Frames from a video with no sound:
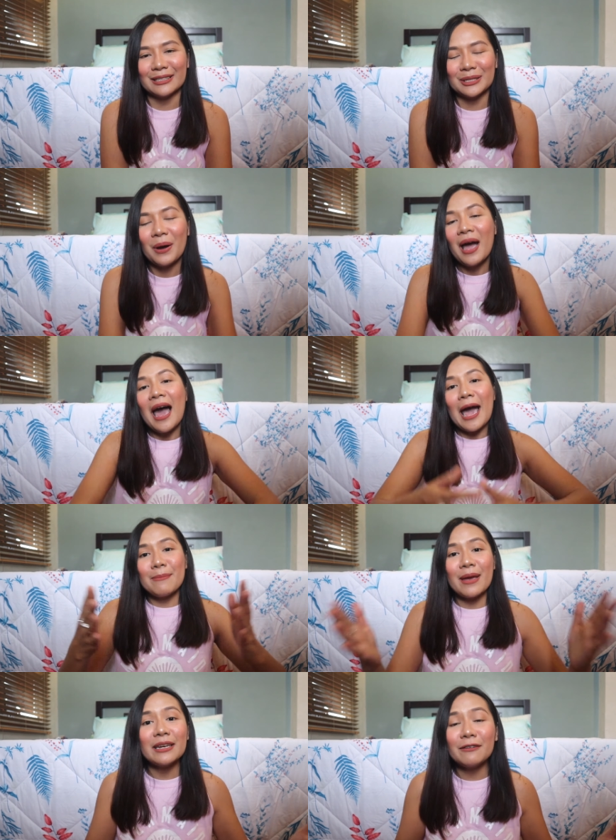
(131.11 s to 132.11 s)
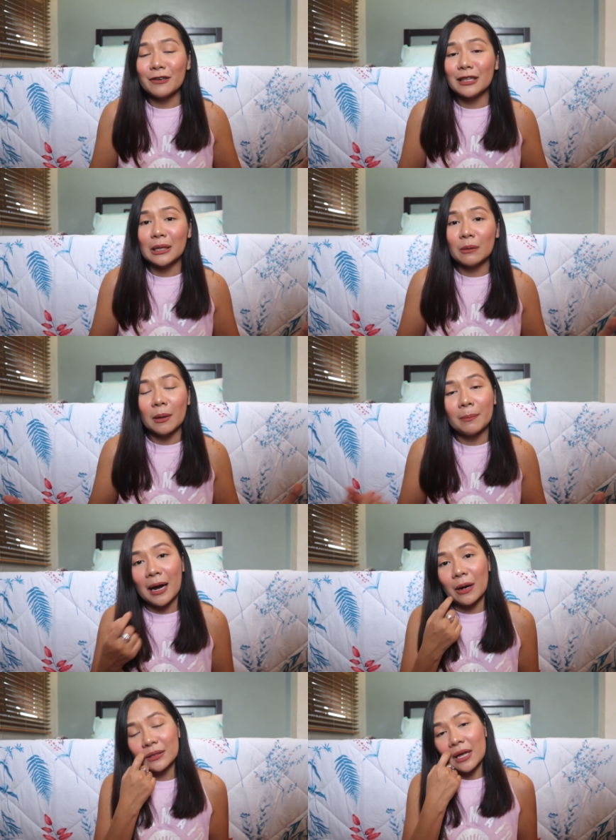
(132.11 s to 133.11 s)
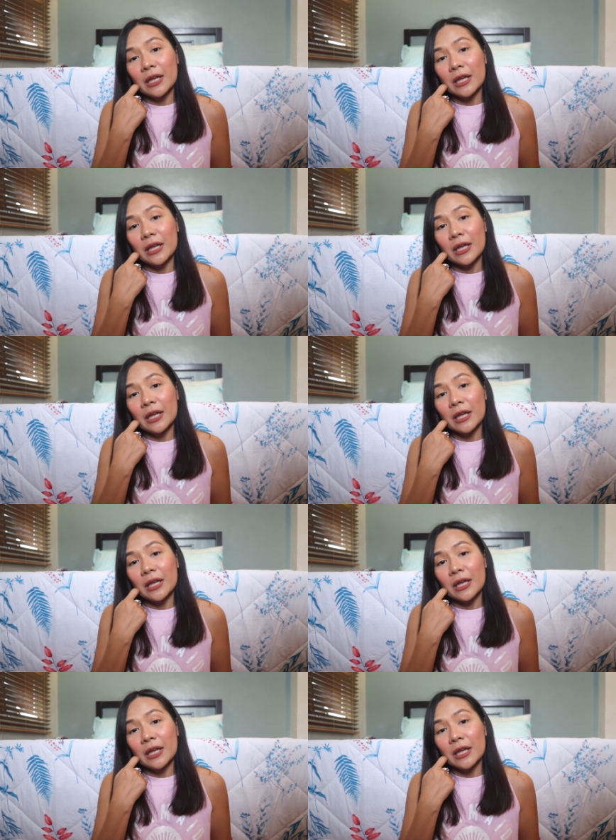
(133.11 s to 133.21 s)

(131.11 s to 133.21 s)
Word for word: So, I made a video about